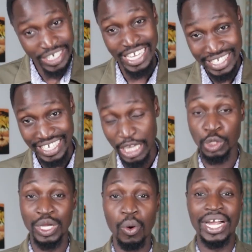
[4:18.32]
it hasn't
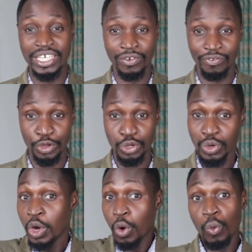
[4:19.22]
actually worked out for you,
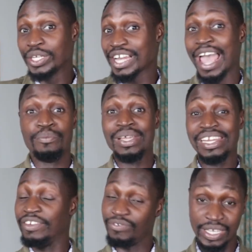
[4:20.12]
which I
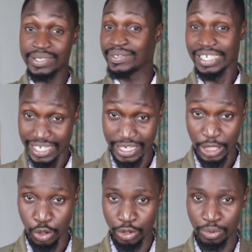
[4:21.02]
believe is
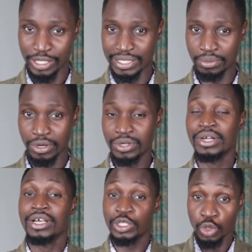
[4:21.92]
certainly not possible.
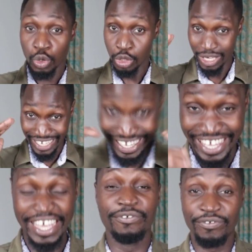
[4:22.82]
So
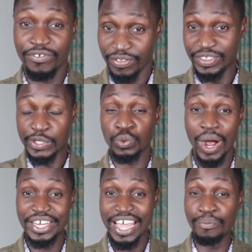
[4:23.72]
give this
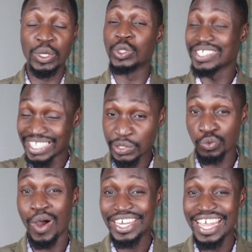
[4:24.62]
1 year, because this
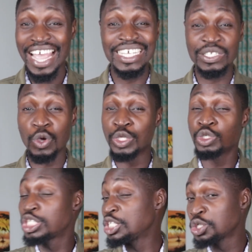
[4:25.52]
1 year is going
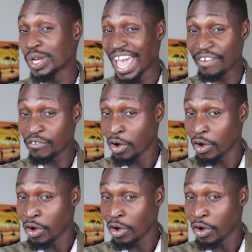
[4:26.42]
to change your life